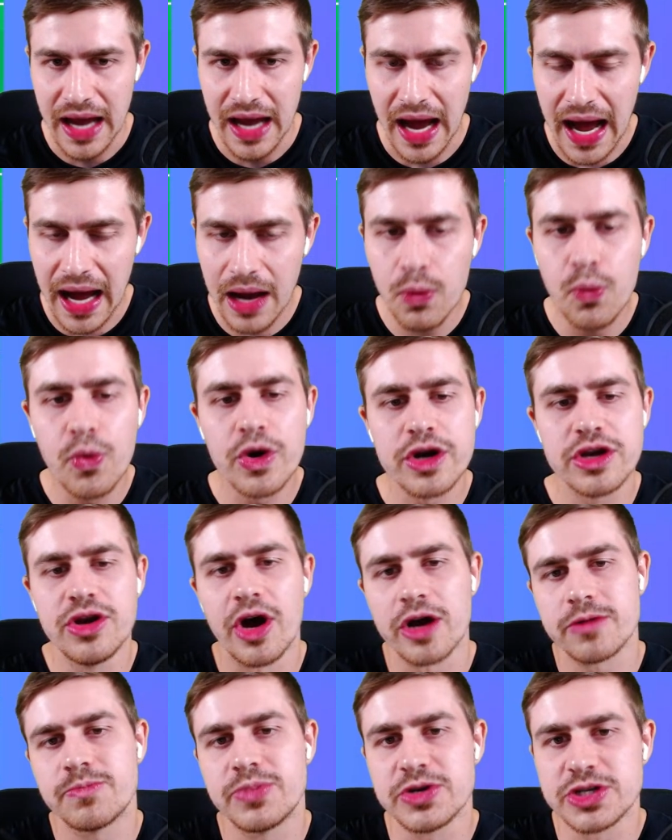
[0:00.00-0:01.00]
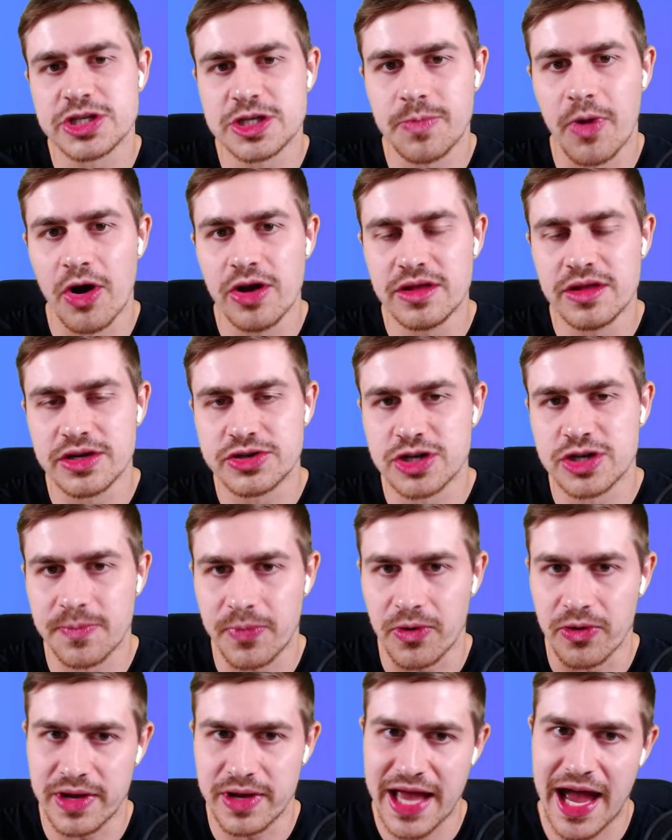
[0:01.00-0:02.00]
I would not postpone the
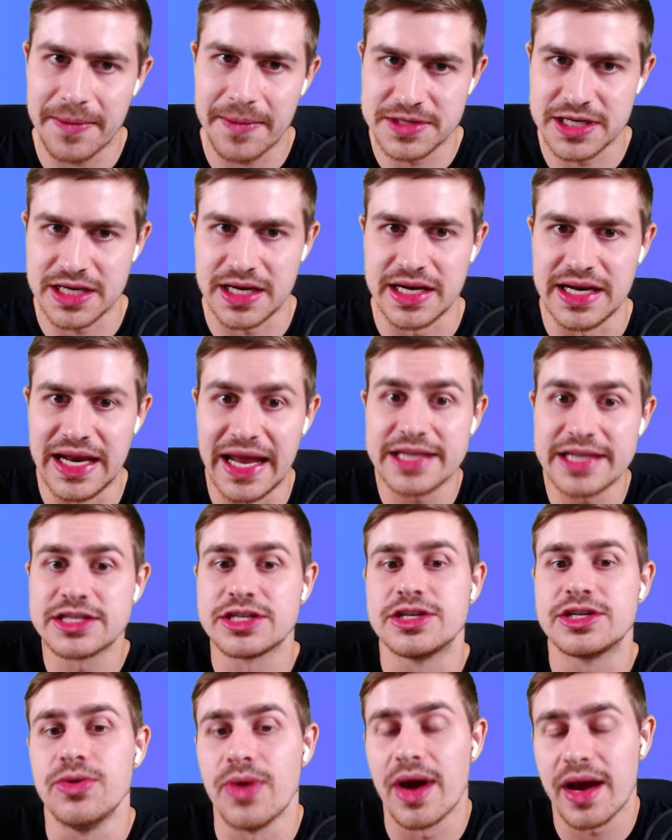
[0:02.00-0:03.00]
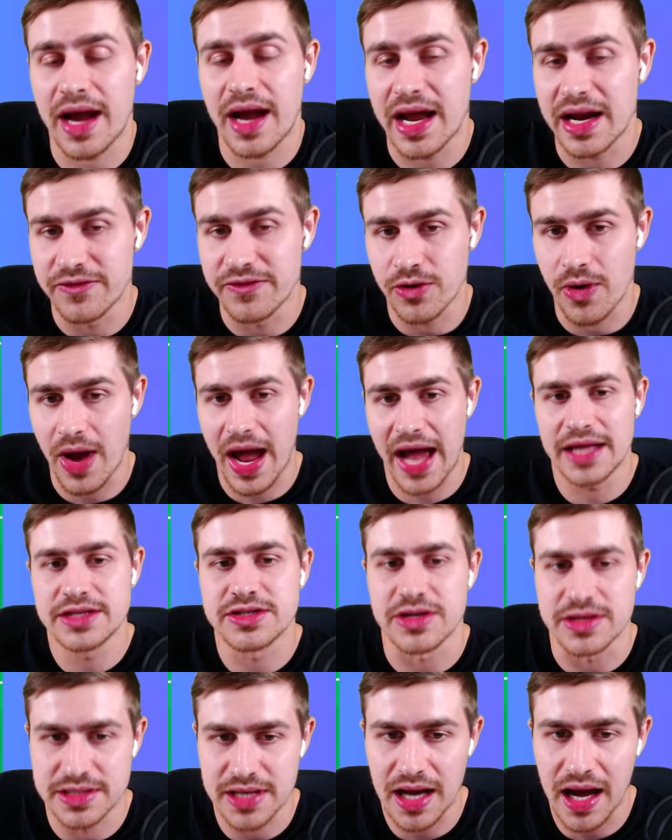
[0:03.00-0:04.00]
triple captain unless you kind of your
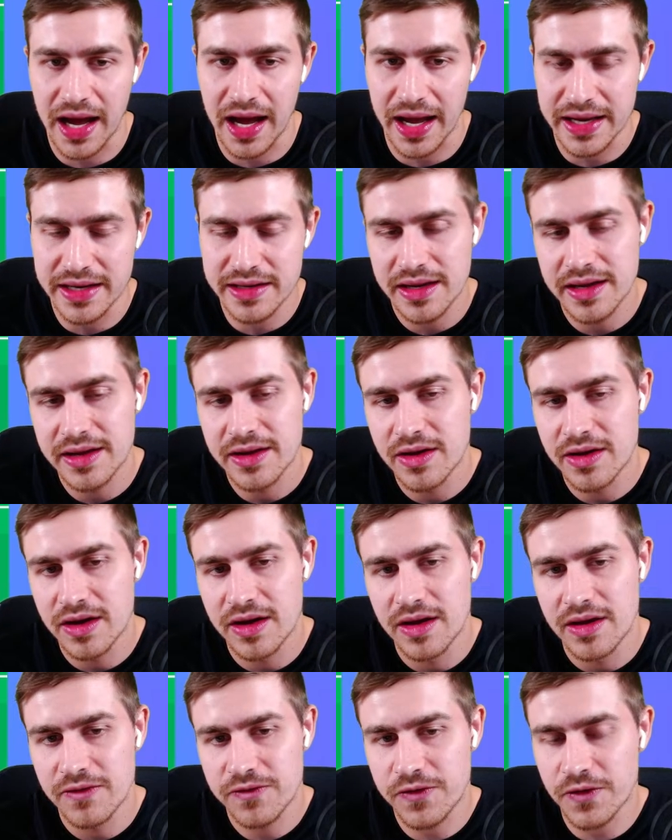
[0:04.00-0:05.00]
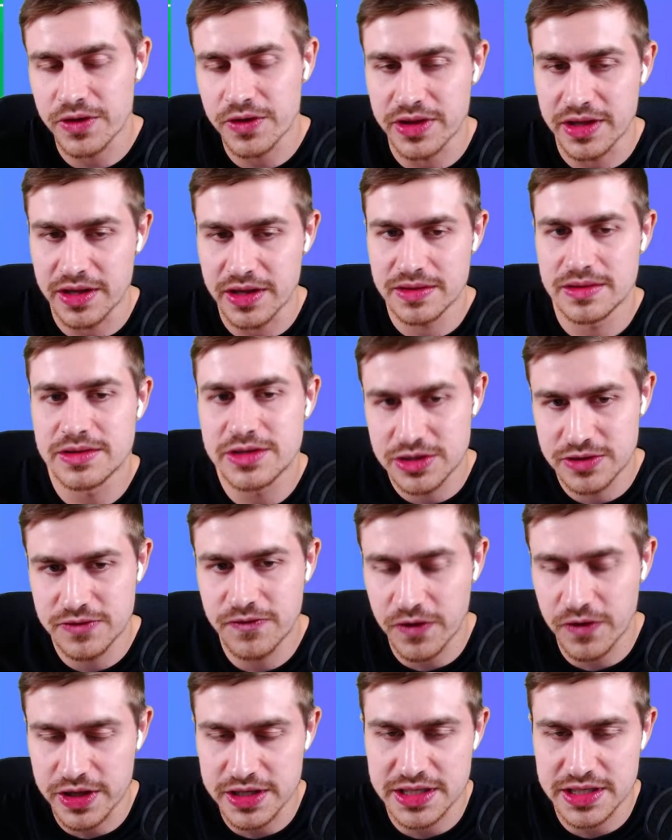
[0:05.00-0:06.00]
hands are tied for
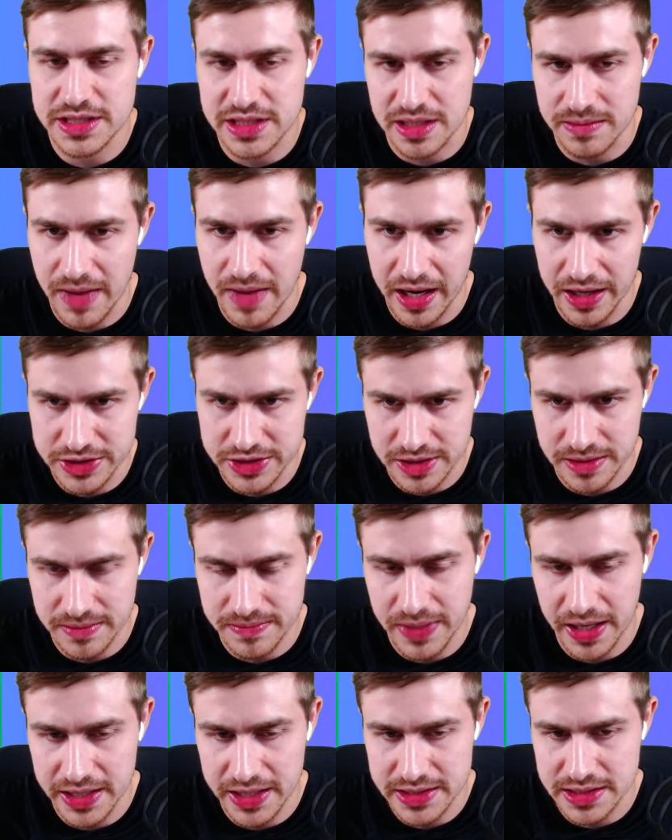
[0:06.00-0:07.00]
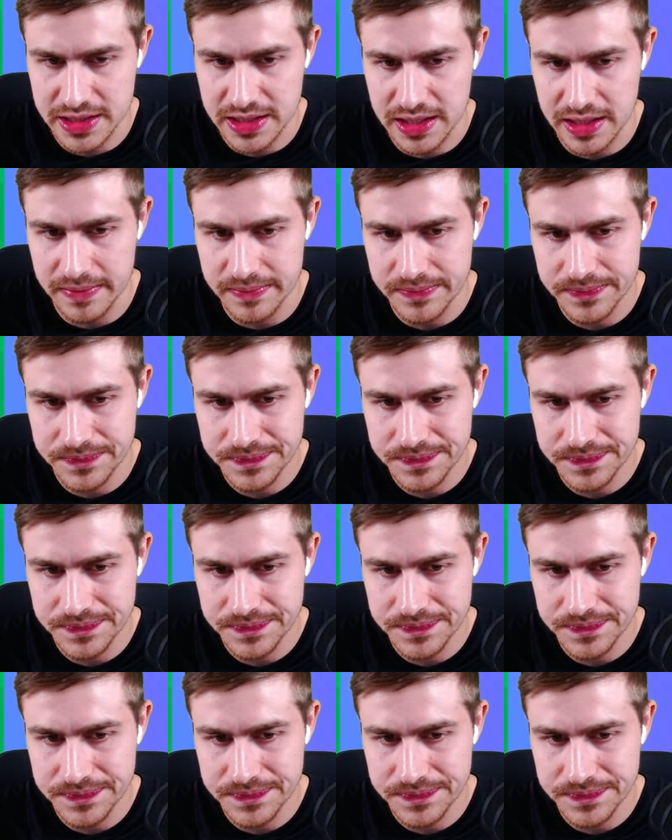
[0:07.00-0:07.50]
the assistant manager, basically.